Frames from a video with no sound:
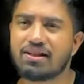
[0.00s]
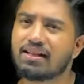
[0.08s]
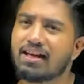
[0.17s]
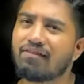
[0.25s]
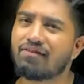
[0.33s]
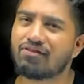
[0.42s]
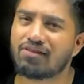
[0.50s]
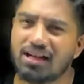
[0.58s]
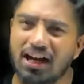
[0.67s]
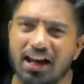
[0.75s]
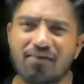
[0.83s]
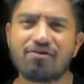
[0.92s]
they have
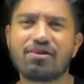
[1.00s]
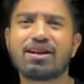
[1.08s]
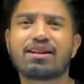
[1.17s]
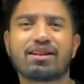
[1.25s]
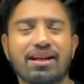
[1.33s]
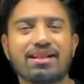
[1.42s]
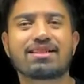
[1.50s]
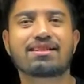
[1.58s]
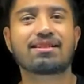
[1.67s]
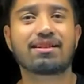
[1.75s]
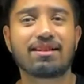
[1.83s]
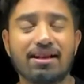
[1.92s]
never
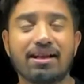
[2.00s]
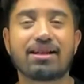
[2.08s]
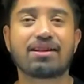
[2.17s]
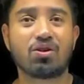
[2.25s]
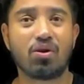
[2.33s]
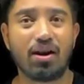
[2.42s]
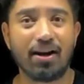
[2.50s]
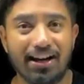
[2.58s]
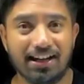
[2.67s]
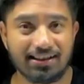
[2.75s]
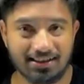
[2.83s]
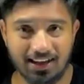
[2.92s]
tested in your
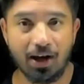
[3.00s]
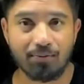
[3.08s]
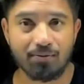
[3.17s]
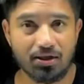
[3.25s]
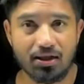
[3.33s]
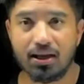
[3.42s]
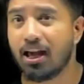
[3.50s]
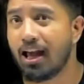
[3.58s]
exams.